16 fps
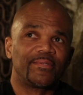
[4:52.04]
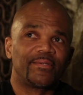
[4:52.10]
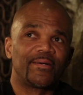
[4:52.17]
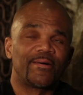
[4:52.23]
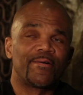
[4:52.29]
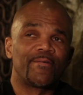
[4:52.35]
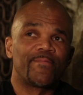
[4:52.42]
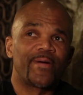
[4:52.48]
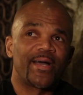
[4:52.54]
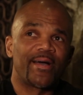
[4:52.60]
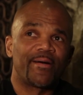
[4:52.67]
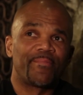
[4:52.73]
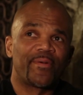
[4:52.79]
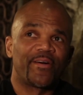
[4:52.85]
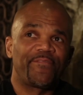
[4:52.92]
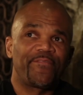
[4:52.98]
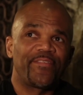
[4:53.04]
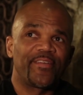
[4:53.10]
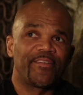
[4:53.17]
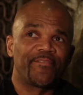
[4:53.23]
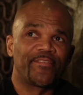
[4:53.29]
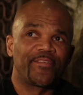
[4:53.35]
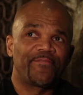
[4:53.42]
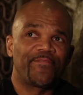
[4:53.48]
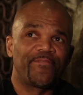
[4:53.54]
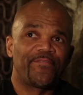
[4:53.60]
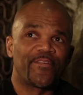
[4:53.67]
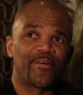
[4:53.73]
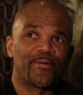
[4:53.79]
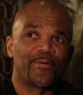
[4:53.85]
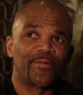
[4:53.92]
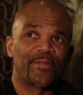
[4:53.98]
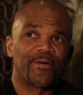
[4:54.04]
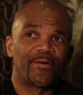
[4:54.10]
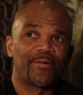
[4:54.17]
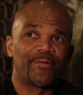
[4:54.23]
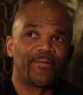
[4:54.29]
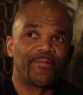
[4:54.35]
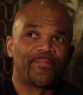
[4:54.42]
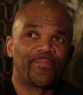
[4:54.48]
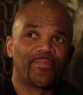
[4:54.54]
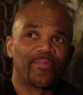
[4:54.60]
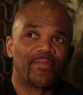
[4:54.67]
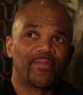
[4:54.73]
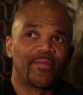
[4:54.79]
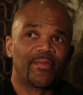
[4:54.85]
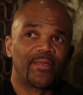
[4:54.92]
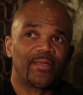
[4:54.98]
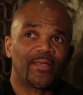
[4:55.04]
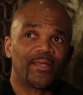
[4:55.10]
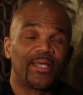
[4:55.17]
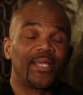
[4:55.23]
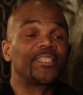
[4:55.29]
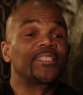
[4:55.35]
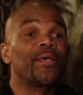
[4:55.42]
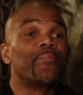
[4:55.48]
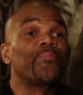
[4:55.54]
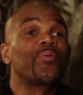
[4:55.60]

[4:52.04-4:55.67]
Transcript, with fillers: Oh wow, my favorite photo. It's a